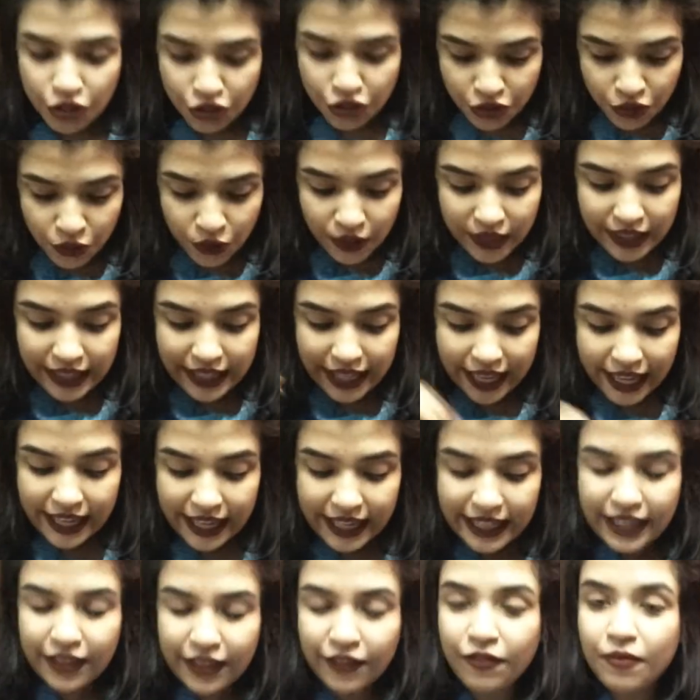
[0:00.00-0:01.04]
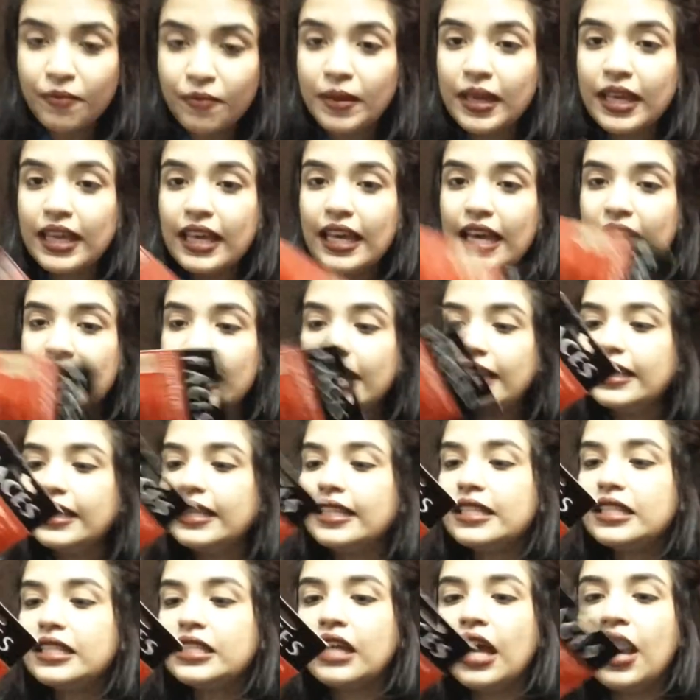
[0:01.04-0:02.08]
So they give me
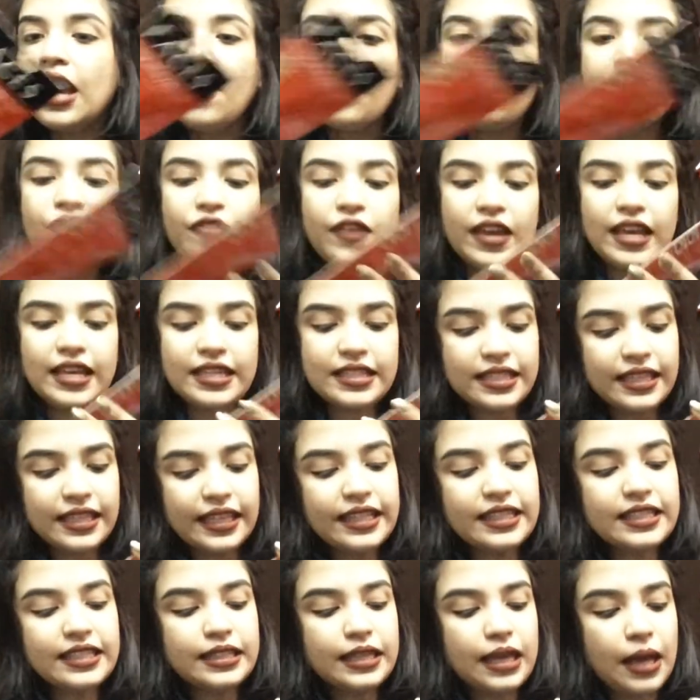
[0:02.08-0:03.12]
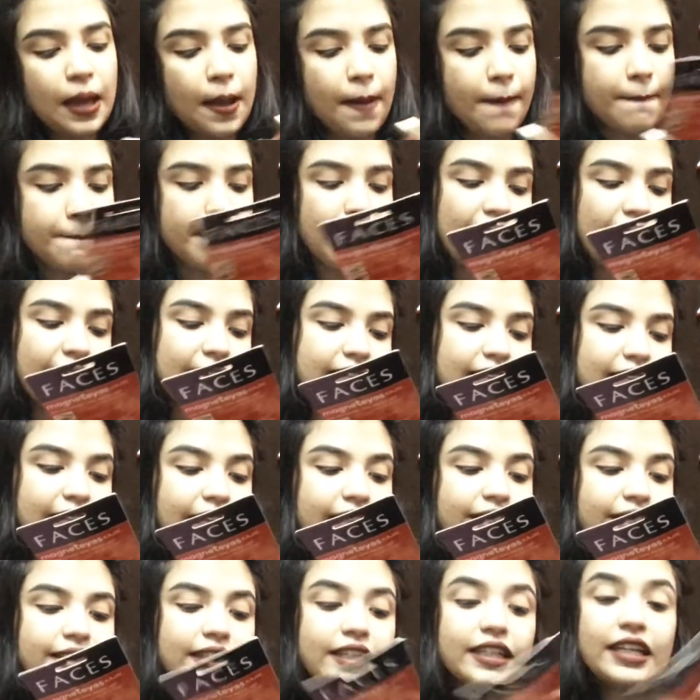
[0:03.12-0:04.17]
this Faces
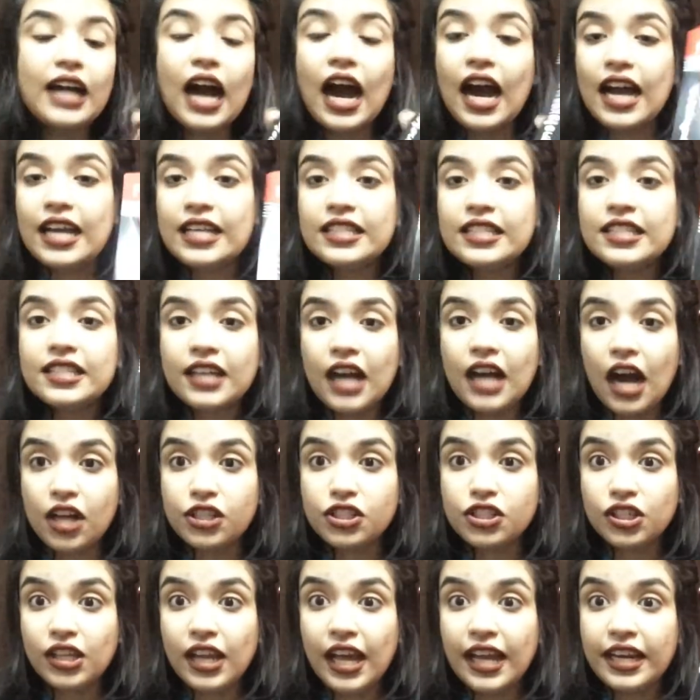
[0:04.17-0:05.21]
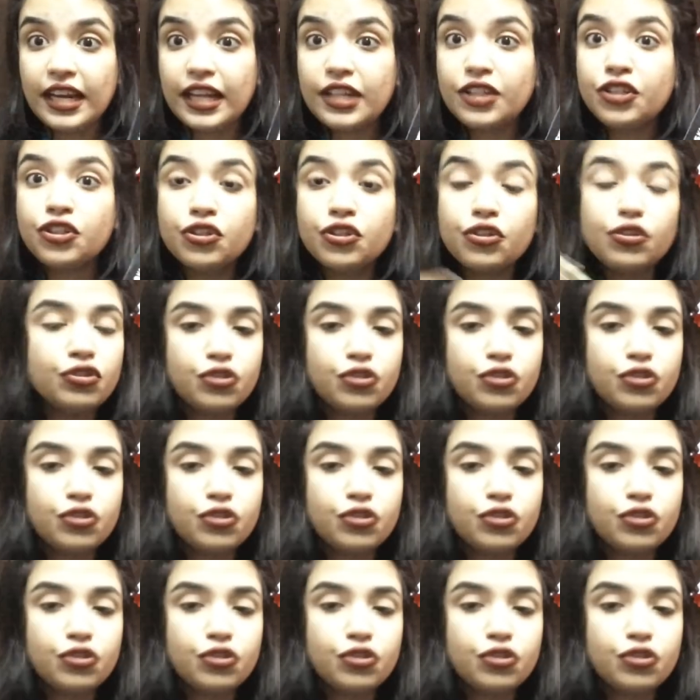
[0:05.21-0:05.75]
magnetic eyes kajal, and I love